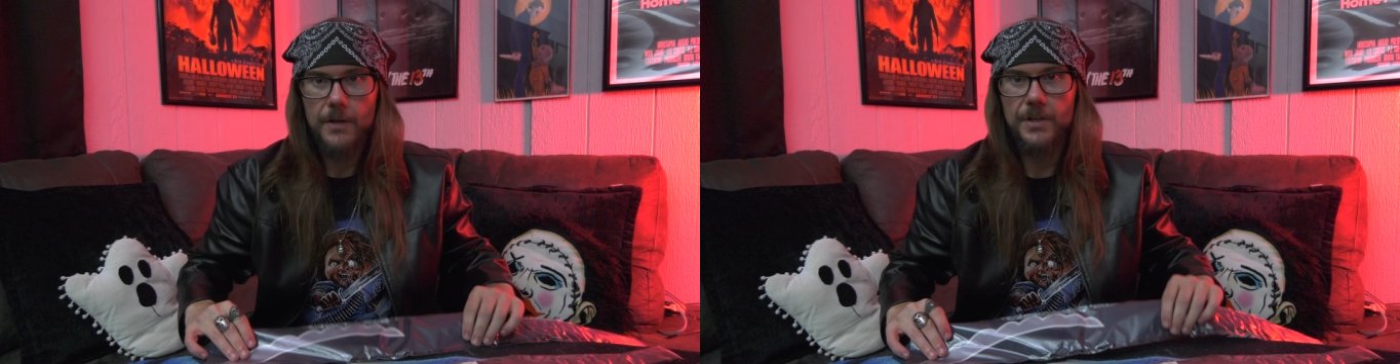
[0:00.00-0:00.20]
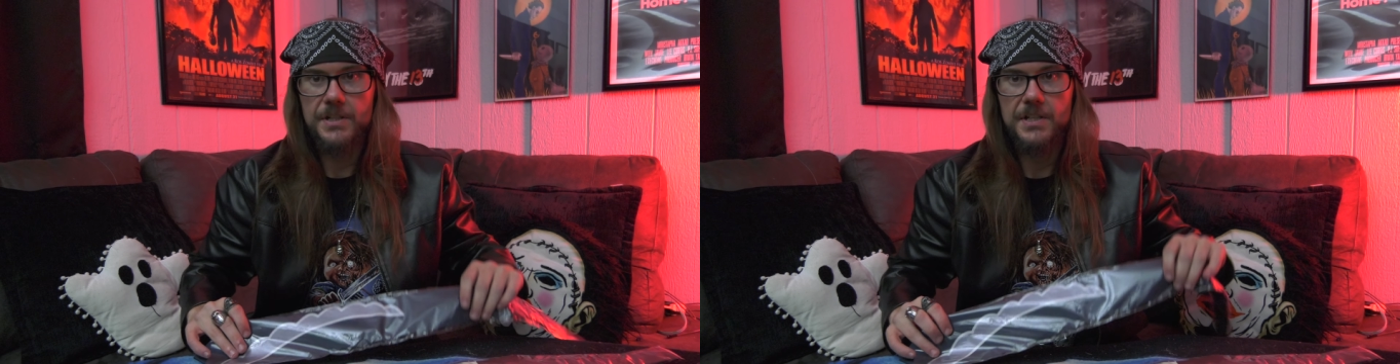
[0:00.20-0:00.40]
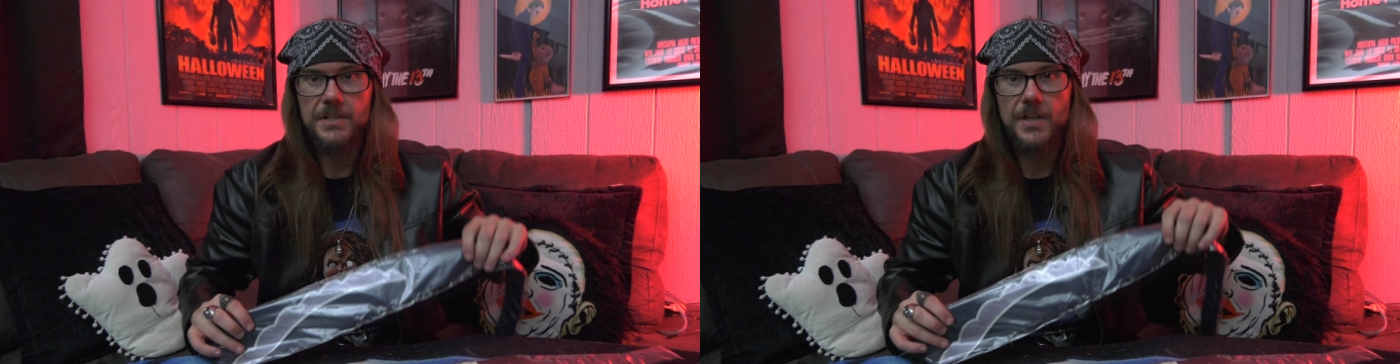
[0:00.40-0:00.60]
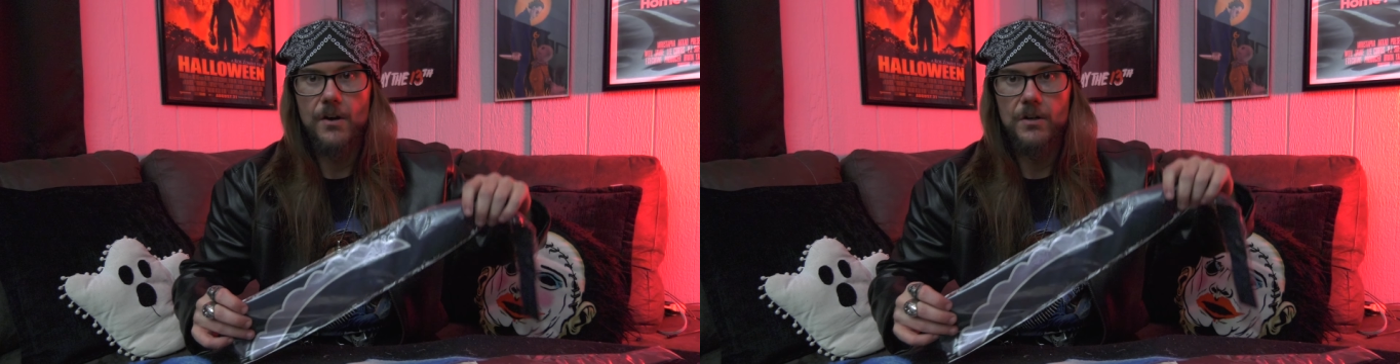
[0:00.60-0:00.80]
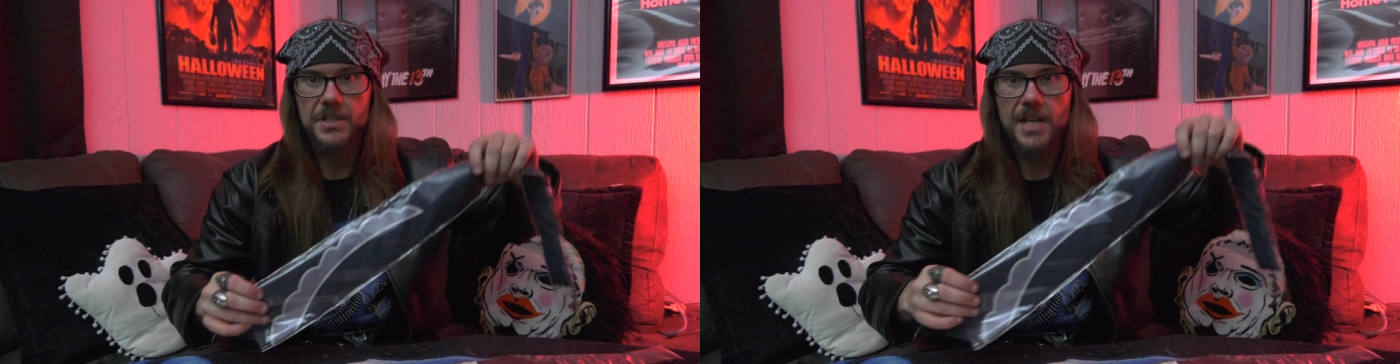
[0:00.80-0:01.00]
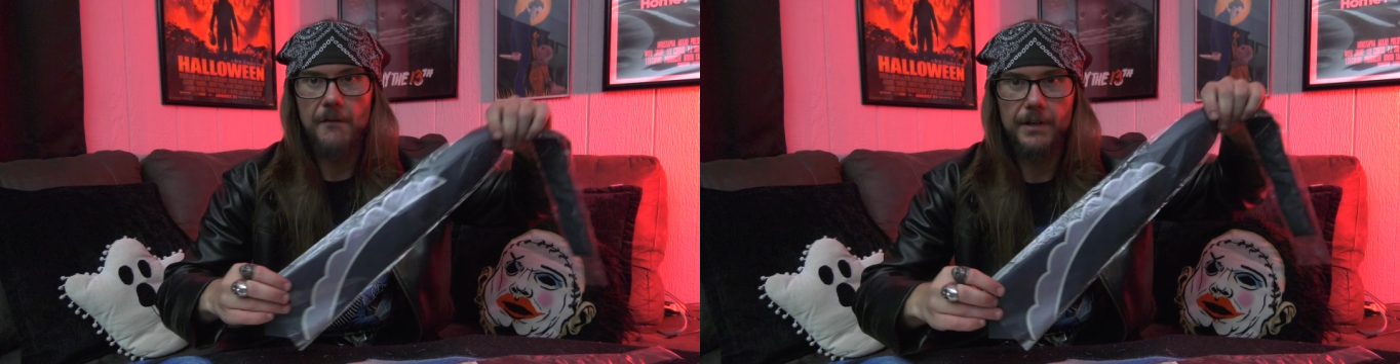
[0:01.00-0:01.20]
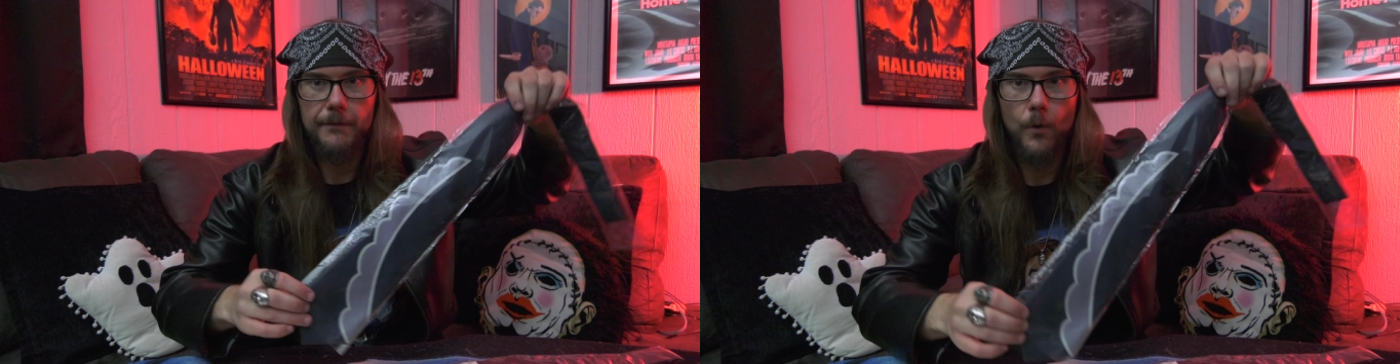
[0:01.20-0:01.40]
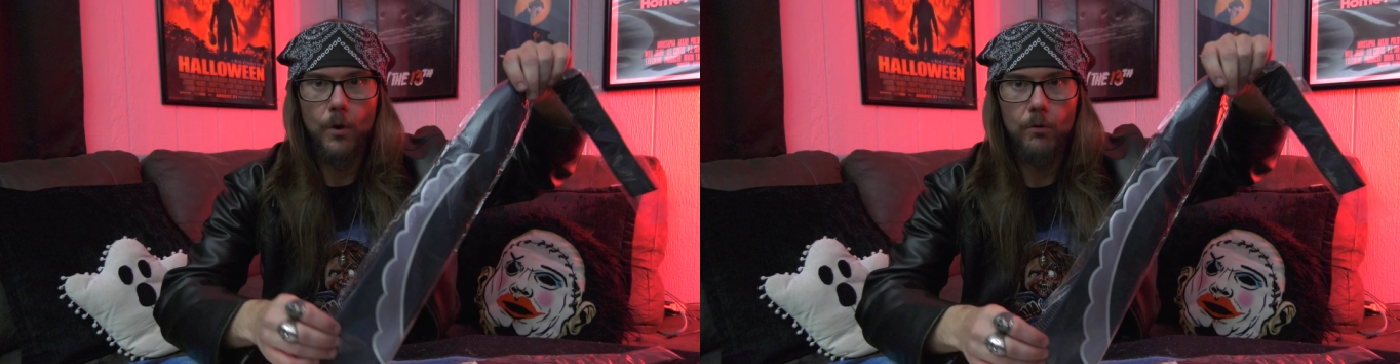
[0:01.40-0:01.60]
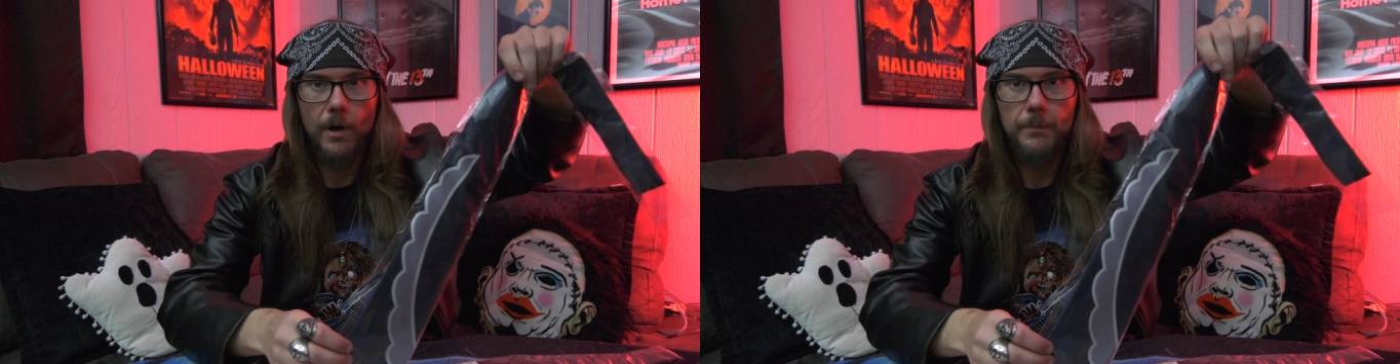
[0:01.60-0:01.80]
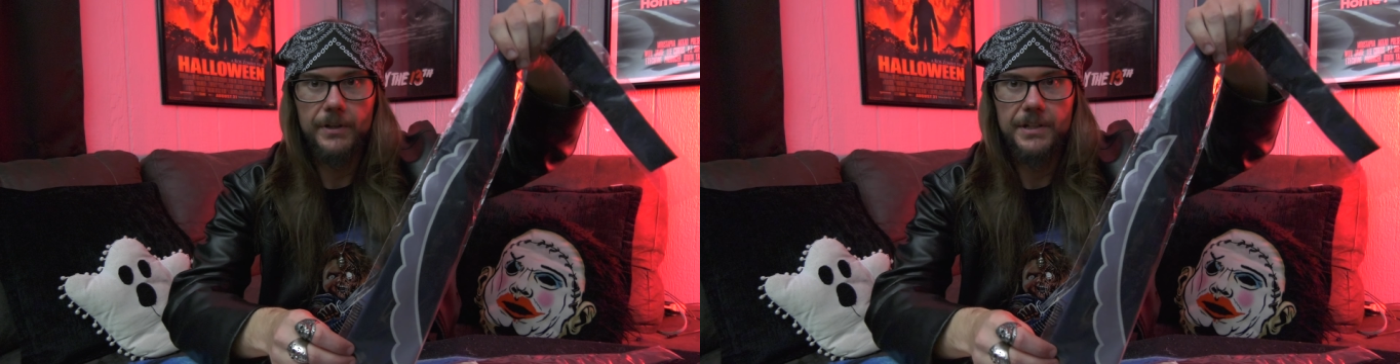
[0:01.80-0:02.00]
This is their 74 replica